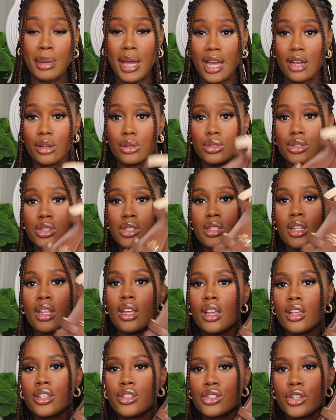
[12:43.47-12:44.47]
pounds.
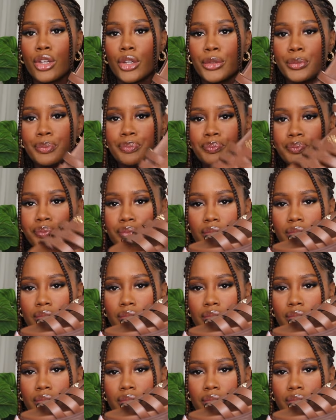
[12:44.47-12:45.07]
So